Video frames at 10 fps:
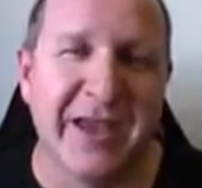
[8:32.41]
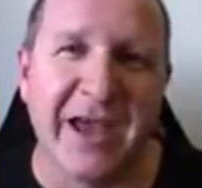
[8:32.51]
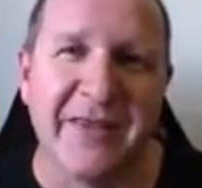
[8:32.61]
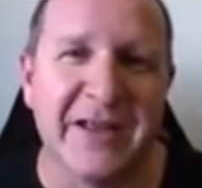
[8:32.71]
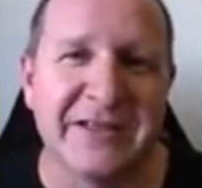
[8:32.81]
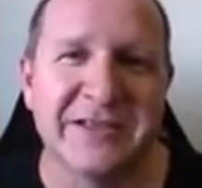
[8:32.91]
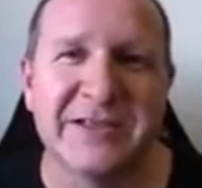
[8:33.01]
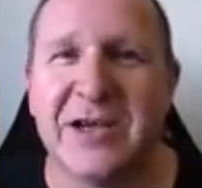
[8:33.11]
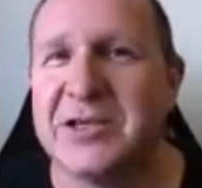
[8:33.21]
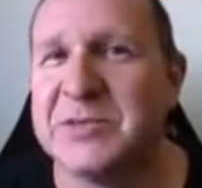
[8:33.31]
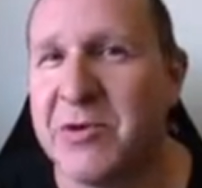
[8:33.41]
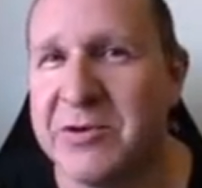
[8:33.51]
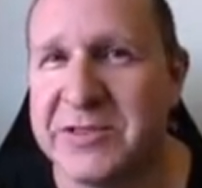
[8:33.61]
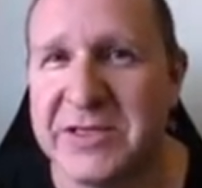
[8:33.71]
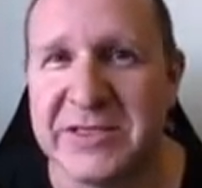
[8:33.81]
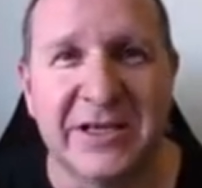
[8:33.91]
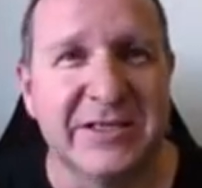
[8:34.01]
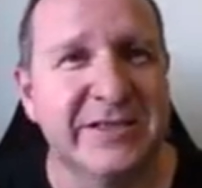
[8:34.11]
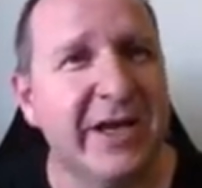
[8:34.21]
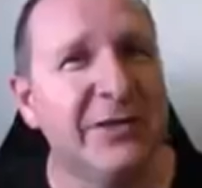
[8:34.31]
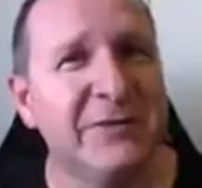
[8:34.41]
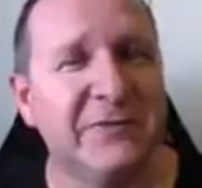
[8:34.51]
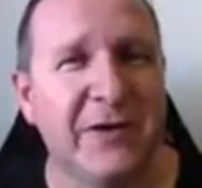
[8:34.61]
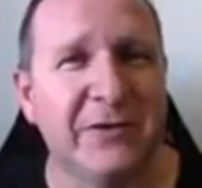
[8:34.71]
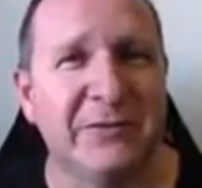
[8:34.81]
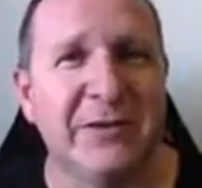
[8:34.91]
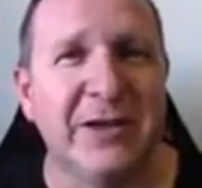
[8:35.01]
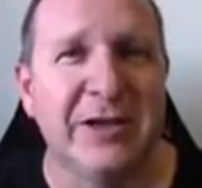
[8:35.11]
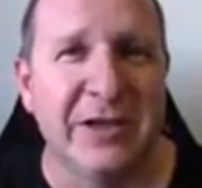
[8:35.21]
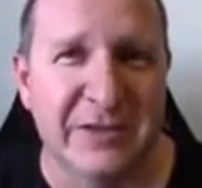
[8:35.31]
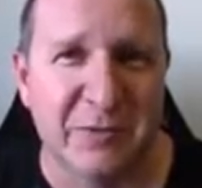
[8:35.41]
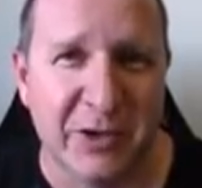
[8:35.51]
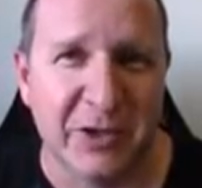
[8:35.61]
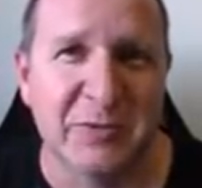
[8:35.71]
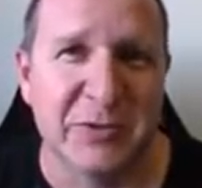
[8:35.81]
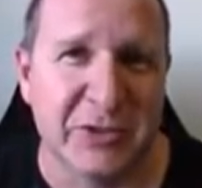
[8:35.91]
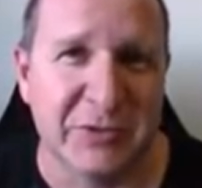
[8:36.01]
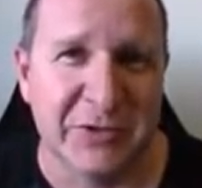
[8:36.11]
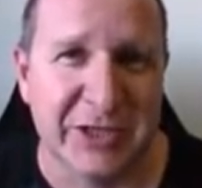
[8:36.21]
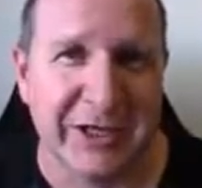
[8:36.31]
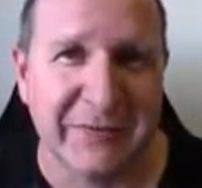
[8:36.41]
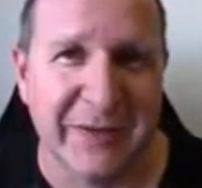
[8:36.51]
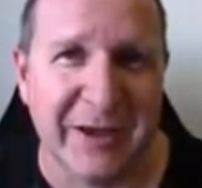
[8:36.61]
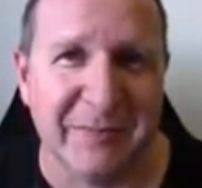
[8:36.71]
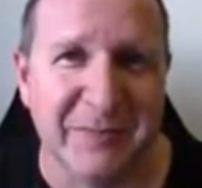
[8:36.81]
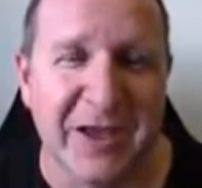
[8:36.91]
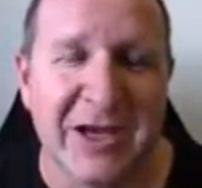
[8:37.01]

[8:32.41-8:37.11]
And that's the sales process, and a sales funnel is what helps you achieve that.